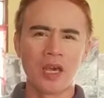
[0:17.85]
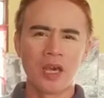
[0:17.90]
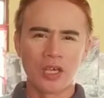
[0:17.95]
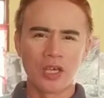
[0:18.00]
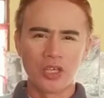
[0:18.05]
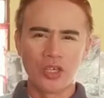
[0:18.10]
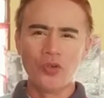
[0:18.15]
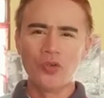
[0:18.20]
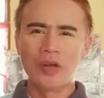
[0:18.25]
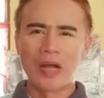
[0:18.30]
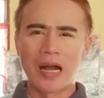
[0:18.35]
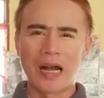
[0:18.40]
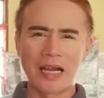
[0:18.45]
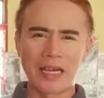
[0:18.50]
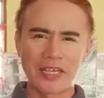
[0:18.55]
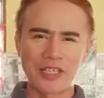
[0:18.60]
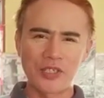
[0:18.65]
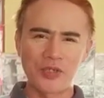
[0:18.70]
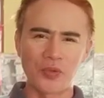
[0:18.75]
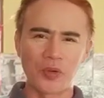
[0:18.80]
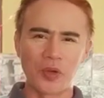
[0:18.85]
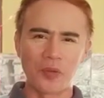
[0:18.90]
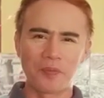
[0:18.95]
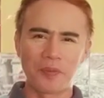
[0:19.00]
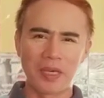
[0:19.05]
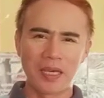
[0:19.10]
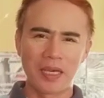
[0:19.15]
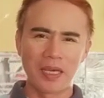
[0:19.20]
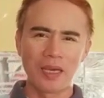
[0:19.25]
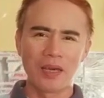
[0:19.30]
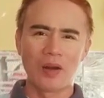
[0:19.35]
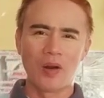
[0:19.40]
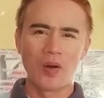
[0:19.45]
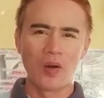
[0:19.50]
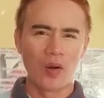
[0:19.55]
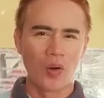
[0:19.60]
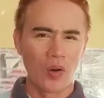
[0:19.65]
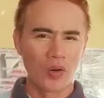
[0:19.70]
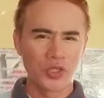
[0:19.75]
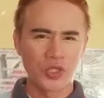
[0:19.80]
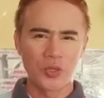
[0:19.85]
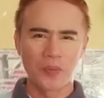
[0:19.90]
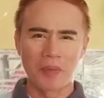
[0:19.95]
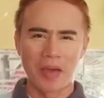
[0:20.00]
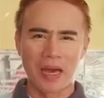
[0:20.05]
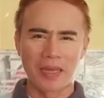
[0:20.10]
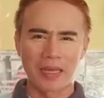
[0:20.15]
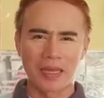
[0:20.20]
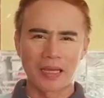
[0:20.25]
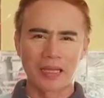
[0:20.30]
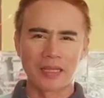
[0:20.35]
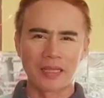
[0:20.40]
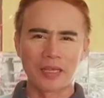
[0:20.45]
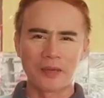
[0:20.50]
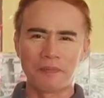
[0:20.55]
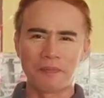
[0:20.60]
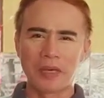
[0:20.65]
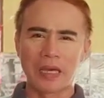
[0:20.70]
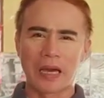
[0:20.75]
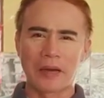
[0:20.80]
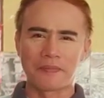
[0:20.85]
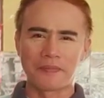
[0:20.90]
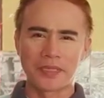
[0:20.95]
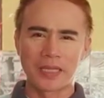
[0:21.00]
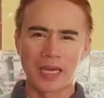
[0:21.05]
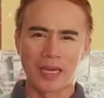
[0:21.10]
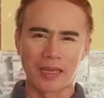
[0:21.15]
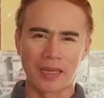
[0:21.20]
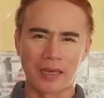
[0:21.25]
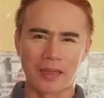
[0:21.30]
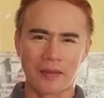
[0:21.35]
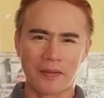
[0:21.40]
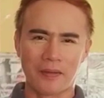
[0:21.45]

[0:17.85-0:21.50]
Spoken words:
you guys will be automatically be updated.